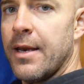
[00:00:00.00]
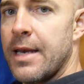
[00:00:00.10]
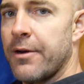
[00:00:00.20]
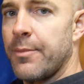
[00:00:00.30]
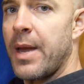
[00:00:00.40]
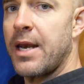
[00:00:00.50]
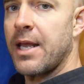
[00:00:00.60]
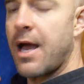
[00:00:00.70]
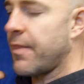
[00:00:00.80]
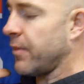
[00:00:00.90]
Now,
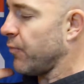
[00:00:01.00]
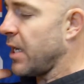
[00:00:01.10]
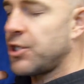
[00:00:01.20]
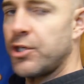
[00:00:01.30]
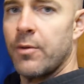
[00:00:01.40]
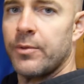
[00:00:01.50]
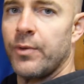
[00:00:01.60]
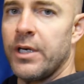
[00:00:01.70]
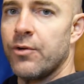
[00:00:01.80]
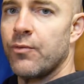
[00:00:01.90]
depending on the ratio
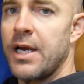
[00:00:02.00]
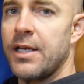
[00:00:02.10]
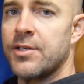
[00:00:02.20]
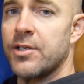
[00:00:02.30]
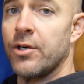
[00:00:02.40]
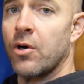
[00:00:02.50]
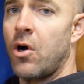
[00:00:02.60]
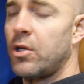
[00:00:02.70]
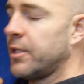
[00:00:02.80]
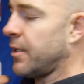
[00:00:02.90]
between your radius and your
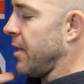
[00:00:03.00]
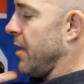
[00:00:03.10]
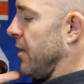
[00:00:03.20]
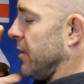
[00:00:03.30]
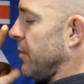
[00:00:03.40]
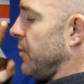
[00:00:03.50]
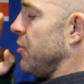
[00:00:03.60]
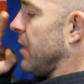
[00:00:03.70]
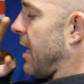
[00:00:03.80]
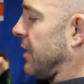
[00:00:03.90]
ulna, some of
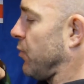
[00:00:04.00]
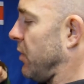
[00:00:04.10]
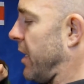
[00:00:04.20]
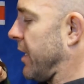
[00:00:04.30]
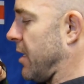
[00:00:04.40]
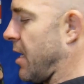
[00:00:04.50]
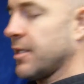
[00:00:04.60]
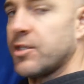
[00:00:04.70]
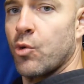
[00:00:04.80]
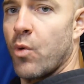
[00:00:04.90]
you guys will like a
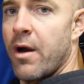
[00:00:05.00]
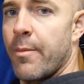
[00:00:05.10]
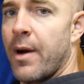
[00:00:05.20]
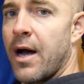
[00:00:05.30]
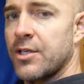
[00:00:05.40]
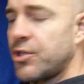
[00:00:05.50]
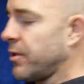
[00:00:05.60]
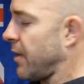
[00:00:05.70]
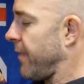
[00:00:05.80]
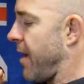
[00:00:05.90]
nice square
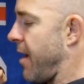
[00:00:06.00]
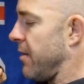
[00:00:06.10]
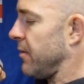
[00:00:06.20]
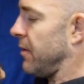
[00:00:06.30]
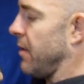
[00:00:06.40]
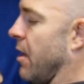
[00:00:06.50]
posture on the handle.